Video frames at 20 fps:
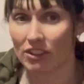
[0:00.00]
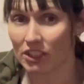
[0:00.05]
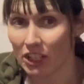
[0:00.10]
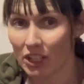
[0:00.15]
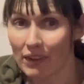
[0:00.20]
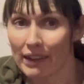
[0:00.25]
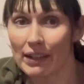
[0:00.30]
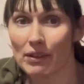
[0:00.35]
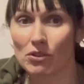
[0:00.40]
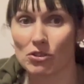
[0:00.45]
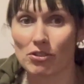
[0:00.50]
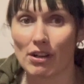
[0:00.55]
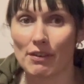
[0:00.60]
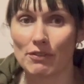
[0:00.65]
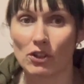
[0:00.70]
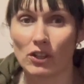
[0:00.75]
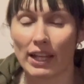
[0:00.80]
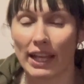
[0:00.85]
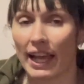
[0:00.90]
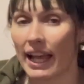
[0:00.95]
Cute little
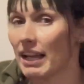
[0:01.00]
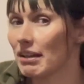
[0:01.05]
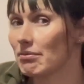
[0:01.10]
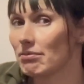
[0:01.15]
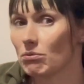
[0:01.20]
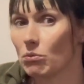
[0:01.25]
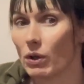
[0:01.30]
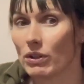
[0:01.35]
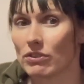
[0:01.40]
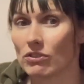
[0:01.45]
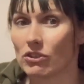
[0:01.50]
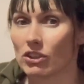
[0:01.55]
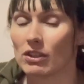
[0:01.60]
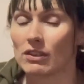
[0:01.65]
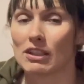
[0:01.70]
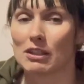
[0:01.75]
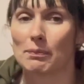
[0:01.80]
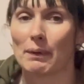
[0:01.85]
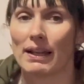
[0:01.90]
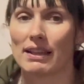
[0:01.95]
travel kit, wasn't too
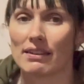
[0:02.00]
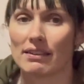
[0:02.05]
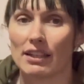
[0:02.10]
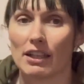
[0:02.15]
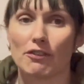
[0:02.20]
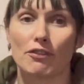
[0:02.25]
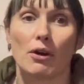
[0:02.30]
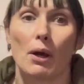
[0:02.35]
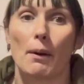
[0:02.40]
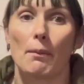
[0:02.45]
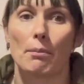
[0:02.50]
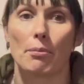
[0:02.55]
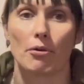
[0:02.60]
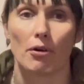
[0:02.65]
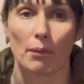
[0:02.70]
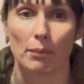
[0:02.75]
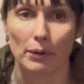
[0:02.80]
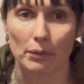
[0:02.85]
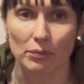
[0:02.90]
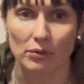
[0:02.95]
expensive,
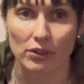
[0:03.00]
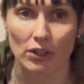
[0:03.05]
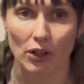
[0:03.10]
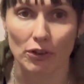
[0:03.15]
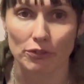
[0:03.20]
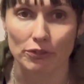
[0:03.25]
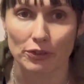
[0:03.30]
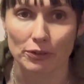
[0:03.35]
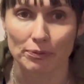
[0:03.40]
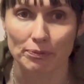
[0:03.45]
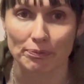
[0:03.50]
problem solved.